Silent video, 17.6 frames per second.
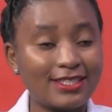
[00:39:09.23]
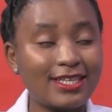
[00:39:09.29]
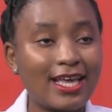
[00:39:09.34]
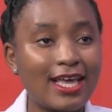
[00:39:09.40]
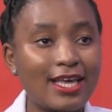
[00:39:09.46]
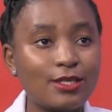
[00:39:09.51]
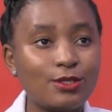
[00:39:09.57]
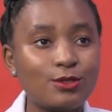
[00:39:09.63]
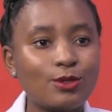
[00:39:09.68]

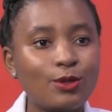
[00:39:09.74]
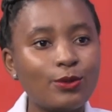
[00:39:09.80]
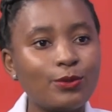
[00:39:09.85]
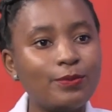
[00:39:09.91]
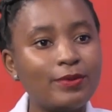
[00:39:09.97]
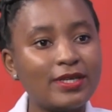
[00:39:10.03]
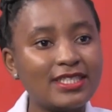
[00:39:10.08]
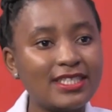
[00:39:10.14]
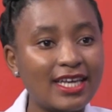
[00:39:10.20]
So
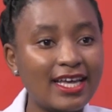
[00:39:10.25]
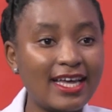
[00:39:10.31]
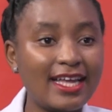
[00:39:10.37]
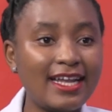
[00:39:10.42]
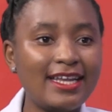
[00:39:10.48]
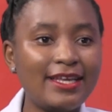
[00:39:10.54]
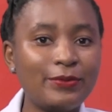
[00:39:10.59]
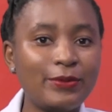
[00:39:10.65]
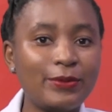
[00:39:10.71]
basically,
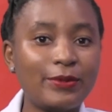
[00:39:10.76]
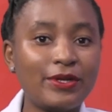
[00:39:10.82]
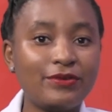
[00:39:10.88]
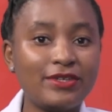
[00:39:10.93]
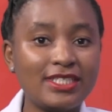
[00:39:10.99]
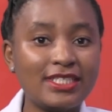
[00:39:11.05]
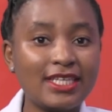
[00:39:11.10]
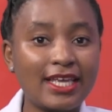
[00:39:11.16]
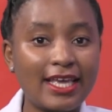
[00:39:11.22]
we were
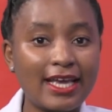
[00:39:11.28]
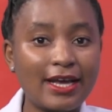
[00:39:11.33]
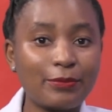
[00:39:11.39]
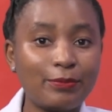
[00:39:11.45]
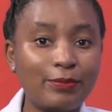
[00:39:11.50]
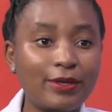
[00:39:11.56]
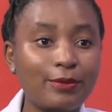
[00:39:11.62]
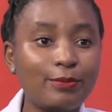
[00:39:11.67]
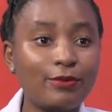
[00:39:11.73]
reaching young
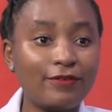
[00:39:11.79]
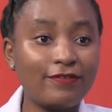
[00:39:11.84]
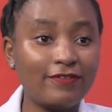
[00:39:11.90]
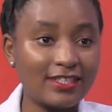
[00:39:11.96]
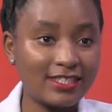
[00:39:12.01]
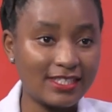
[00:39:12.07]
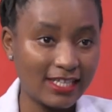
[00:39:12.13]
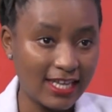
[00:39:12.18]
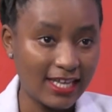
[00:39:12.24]
people
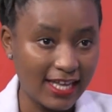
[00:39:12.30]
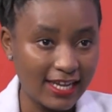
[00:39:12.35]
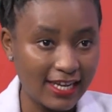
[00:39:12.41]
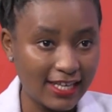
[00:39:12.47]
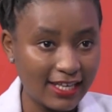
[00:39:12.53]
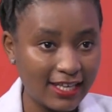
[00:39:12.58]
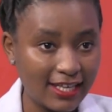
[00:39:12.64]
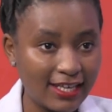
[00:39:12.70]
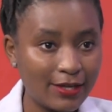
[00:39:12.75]
physically.
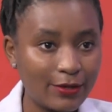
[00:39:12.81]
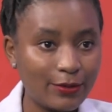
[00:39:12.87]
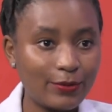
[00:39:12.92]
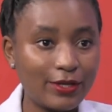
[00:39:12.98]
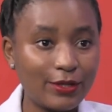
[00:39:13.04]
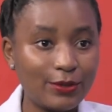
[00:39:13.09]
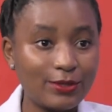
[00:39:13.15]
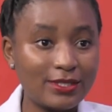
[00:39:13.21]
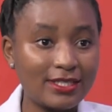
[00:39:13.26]
We're
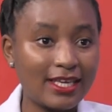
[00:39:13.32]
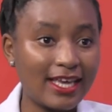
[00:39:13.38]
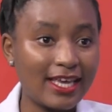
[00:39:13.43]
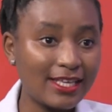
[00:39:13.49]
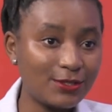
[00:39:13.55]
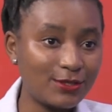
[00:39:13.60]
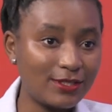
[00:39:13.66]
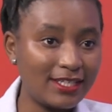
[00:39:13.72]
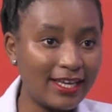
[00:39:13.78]
using
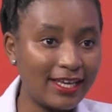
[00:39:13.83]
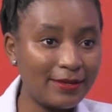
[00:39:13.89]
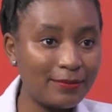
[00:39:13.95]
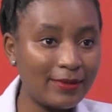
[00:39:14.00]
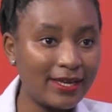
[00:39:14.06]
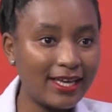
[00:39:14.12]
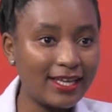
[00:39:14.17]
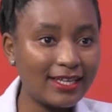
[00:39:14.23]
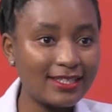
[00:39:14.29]

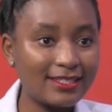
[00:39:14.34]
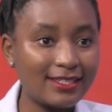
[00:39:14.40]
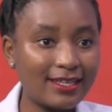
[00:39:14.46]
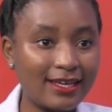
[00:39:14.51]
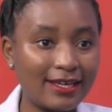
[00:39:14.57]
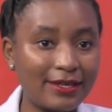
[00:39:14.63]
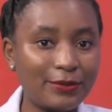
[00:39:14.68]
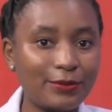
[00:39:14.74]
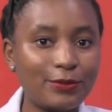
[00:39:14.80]
edutainment.
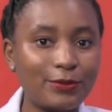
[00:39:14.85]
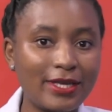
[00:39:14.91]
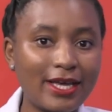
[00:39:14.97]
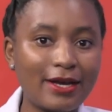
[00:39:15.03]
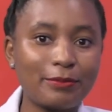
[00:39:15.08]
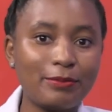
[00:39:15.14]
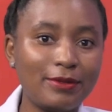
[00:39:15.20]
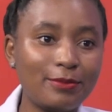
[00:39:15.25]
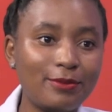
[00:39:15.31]
You know, young
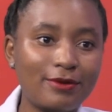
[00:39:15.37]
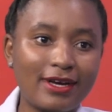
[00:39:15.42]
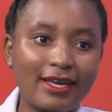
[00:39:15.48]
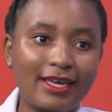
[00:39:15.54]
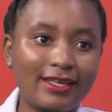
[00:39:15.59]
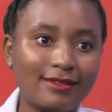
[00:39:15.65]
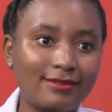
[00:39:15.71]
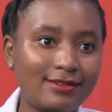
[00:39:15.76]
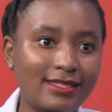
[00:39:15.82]
people are a
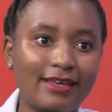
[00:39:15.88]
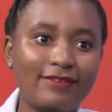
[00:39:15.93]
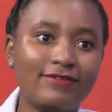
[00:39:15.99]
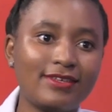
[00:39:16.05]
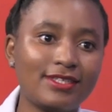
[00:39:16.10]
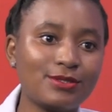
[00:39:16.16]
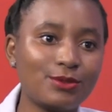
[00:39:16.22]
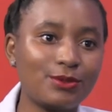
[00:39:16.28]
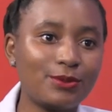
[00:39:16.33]
diverse
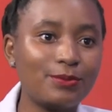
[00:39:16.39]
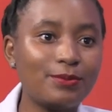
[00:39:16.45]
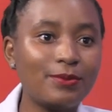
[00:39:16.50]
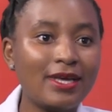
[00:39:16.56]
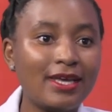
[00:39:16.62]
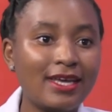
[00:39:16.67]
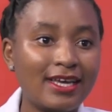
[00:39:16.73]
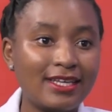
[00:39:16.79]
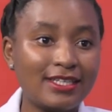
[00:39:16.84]
group,
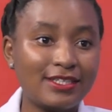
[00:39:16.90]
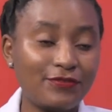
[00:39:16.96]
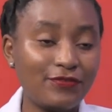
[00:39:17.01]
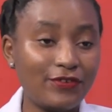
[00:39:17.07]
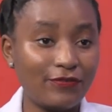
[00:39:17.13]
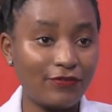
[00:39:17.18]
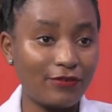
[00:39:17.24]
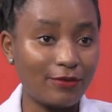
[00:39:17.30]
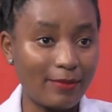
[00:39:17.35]
different
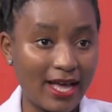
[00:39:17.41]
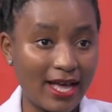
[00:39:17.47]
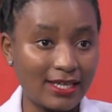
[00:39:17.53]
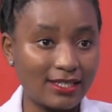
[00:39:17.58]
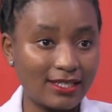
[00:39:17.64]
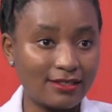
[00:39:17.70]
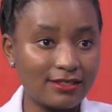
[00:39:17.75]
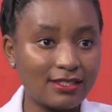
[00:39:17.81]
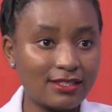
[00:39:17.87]
from
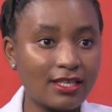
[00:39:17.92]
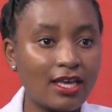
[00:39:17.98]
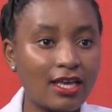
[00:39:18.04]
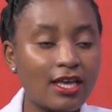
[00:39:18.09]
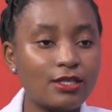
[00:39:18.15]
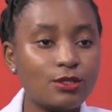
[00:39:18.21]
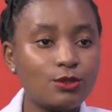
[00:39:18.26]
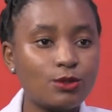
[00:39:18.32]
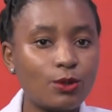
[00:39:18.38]
adults.
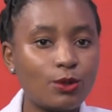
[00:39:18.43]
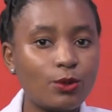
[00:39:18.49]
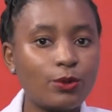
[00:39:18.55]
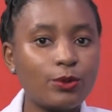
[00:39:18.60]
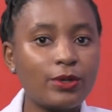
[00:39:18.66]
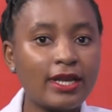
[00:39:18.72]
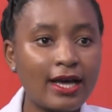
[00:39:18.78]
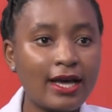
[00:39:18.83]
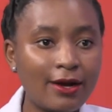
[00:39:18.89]
So
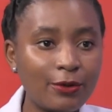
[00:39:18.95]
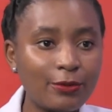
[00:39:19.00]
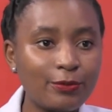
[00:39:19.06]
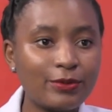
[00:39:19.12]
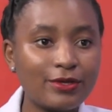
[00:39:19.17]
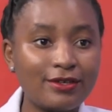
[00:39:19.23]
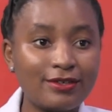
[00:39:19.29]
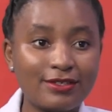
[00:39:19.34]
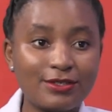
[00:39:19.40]
now,
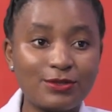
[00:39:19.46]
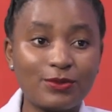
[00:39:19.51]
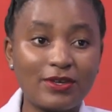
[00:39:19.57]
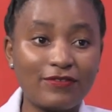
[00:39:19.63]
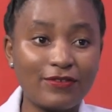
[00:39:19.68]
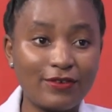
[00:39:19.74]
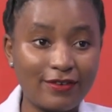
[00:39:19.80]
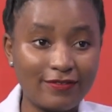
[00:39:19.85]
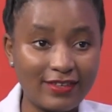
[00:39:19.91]
because we have
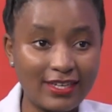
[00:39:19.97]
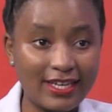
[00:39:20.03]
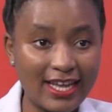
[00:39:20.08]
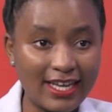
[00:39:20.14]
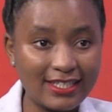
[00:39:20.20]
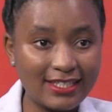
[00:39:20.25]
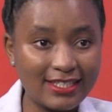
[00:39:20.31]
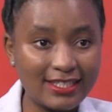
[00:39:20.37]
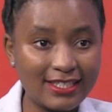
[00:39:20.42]

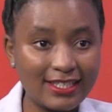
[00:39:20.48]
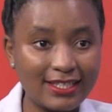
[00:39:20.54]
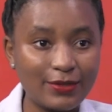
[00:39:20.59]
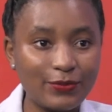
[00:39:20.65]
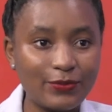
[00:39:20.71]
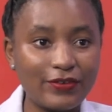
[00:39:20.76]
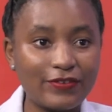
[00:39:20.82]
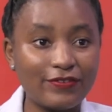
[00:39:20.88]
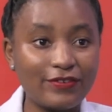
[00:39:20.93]
COVID-19, we
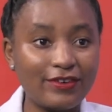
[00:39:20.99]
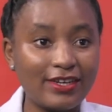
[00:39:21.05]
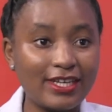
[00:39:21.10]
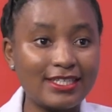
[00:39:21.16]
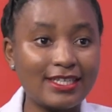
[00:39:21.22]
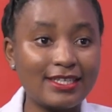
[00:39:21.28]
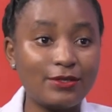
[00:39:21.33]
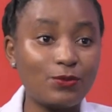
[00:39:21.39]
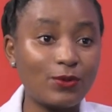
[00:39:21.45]
have
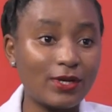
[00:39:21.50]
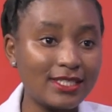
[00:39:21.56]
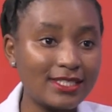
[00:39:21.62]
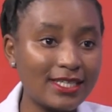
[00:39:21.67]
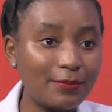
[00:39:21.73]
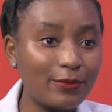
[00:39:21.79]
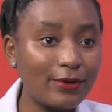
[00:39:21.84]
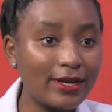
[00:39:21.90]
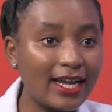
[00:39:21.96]
created WhatsApp
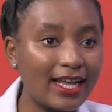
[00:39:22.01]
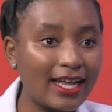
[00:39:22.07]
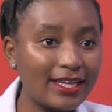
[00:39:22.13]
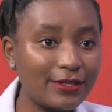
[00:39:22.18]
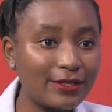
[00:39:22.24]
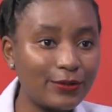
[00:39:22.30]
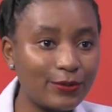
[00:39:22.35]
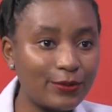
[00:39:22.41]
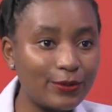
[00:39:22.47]
online
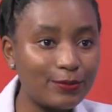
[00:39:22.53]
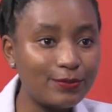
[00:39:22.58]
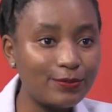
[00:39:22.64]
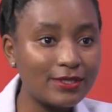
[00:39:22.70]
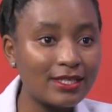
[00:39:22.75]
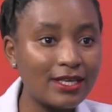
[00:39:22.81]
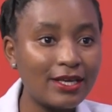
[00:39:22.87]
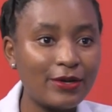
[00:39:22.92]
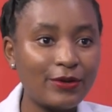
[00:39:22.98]
groups.
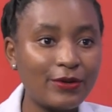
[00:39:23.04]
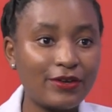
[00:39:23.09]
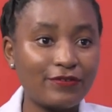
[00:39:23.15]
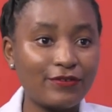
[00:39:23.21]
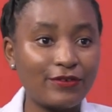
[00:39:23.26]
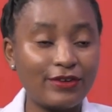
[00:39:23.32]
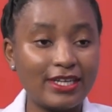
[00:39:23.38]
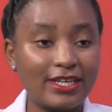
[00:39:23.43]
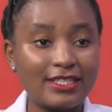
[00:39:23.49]
We have
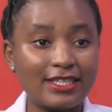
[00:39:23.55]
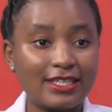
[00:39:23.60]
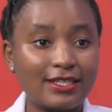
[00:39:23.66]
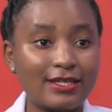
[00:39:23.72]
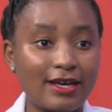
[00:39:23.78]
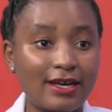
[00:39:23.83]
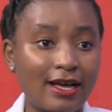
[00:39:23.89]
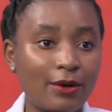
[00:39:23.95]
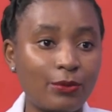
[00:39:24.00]
created,
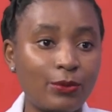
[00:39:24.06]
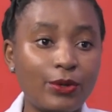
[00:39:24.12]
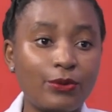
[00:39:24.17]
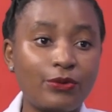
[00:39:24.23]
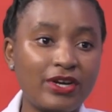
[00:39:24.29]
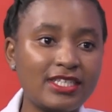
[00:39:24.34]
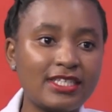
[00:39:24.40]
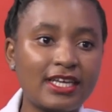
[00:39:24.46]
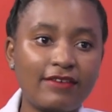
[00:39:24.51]
we already
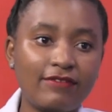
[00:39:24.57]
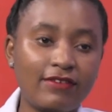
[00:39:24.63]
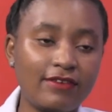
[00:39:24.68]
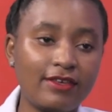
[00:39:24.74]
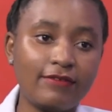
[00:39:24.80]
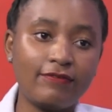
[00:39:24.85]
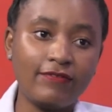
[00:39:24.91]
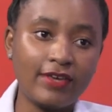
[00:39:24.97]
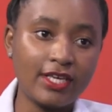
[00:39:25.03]
have a
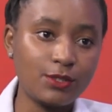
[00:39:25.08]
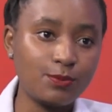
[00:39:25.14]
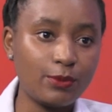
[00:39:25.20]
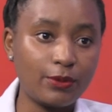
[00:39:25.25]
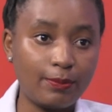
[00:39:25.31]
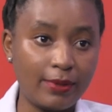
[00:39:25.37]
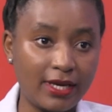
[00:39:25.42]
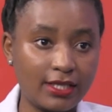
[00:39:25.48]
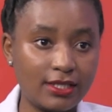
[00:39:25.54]
Facebook
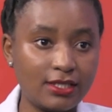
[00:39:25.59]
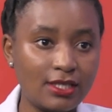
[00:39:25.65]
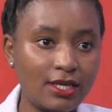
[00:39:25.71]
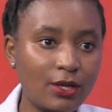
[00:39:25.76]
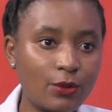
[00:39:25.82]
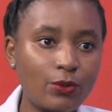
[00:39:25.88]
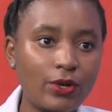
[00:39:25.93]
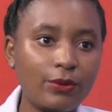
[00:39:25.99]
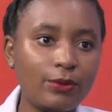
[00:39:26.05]
page
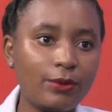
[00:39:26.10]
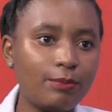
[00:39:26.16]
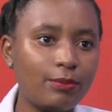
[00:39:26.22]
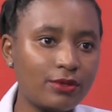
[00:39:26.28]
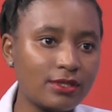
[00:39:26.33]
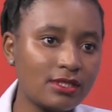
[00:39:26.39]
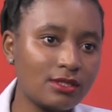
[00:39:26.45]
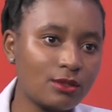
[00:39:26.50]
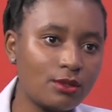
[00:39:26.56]
where we
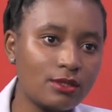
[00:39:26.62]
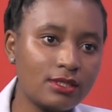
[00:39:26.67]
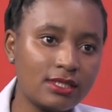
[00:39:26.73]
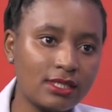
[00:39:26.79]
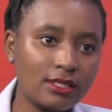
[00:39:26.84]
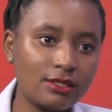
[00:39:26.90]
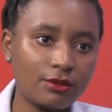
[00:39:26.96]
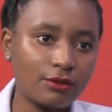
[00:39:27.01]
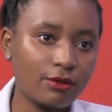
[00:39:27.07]
post content on
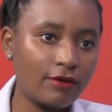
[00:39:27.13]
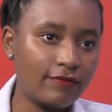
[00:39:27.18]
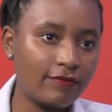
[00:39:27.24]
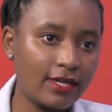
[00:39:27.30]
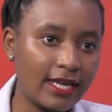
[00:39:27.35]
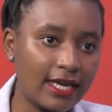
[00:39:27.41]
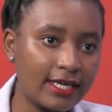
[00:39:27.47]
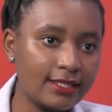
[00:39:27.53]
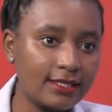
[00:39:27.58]

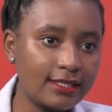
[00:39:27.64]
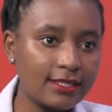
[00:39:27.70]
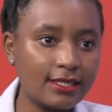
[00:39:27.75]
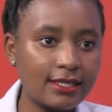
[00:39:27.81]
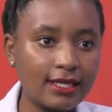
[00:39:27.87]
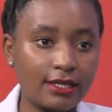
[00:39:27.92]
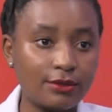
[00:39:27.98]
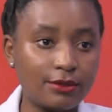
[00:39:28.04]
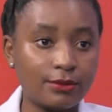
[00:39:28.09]
COVID-19 and
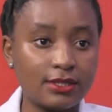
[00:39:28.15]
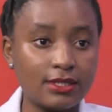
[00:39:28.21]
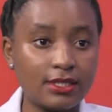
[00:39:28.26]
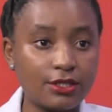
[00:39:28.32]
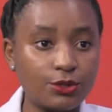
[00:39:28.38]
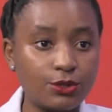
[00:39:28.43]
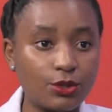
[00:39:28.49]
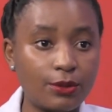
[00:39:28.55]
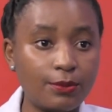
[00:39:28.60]
on
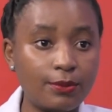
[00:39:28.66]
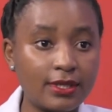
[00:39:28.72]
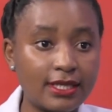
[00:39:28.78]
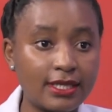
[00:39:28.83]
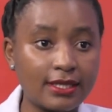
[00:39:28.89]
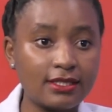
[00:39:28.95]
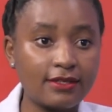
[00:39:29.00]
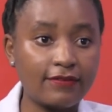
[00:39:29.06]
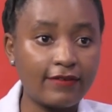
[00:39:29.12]
sexual
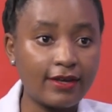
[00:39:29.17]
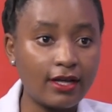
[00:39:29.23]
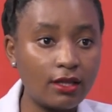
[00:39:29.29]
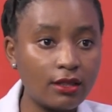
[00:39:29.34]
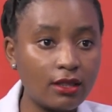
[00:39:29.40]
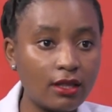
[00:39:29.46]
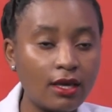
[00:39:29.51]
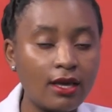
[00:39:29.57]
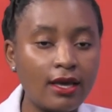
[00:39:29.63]
reproductive health.
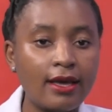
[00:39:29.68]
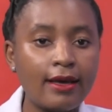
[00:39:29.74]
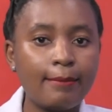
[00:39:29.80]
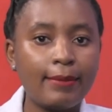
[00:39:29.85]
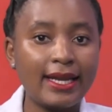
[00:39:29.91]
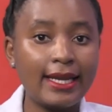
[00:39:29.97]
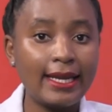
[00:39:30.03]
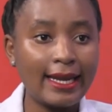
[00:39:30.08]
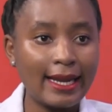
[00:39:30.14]
But
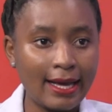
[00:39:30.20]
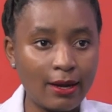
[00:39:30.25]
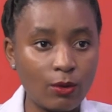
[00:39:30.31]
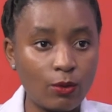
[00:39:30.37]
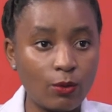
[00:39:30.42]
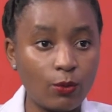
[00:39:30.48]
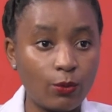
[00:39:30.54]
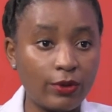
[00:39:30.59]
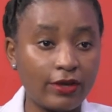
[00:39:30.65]
now
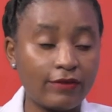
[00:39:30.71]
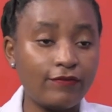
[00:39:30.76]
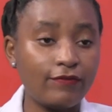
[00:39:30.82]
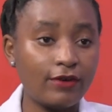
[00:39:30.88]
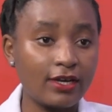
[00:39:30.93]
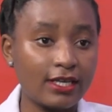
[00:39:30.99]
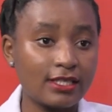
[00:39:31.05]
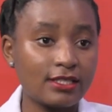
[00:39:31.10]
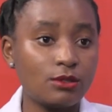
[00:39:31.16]
we have
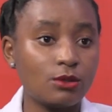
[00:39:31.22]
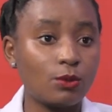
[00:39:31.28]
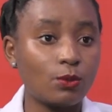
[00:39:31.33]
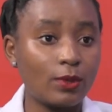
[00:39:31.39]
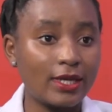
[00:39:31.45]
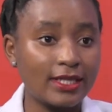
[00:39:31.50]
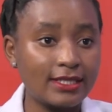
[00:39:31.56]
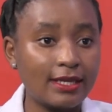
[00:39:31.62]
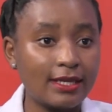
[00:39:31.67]
focused on
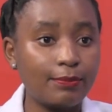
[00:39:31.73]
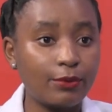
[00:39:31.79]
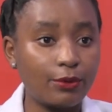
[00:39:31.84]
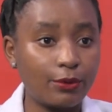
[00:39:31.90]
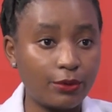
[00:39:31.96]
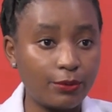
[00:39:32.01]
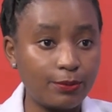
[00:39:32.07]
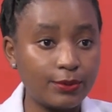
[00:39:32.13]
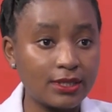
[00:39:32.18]
WhatsApp
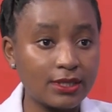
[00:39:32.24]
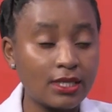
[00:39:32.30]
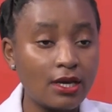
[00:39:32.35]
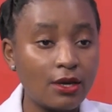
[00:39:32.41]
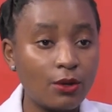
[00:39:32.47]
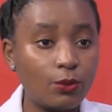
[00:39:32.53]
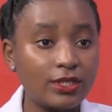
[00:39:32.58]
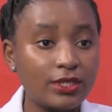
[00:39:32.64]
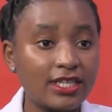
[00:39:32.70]
groups,
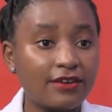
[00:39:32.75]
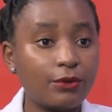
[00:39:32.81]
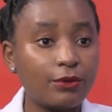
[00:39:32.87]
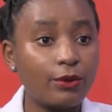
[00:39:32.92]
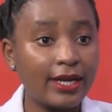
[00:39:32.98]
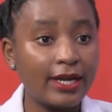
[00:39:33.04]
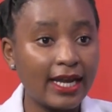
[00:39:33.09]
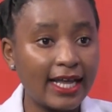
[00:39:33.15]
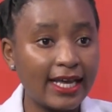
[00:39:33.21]
which are
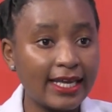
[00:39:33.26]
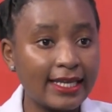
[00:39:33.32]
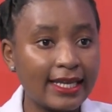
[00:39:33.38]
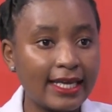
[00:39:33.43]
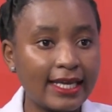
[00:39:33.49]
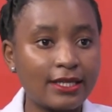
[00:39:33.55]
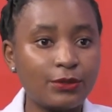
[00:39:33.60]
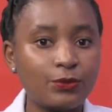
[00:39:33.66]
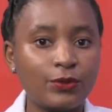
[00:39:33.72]
online.
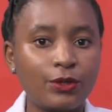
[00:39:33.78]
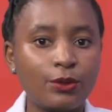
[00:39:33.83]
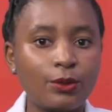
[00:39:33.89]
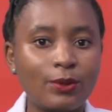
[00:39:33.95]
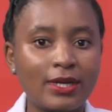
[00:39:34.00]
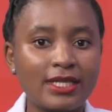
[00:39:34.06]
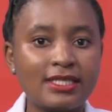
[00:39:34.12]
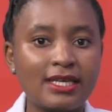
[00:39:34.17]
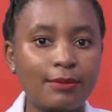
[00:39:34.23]
And we know
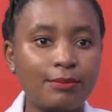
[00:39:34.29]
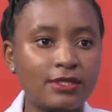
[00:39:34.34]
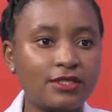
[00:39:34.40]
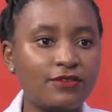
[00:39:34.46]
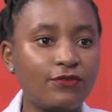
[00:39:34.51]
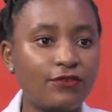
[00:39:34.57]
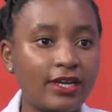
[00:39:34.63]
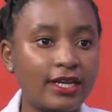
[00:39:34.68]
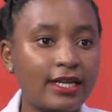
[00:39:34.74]
WhatsApp is
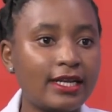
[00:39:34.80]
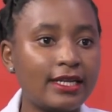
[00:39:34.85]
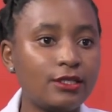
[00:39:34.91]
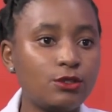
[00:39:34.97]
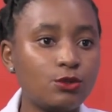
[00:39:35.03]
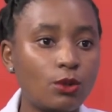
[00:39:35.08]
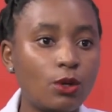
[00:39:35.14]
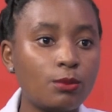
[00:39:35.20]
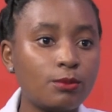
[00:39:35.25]
friendly to
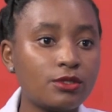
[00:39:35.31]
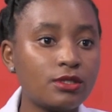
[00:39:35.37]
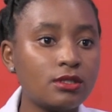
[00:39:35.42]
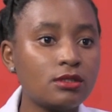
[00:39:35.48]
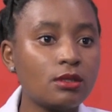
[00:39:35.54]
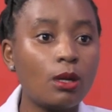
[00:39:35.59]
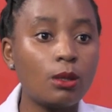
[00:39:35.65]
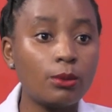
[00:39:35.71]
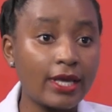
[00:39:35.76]
almost
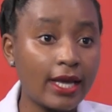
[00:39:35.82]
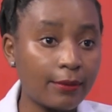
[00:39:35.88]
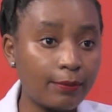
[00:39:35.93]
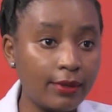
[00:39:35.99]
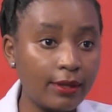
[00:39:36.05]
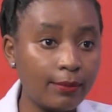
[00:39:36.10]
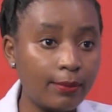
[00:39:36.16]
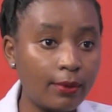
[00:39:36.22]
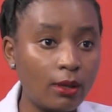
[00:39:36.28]
all young
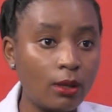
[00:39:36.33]
people.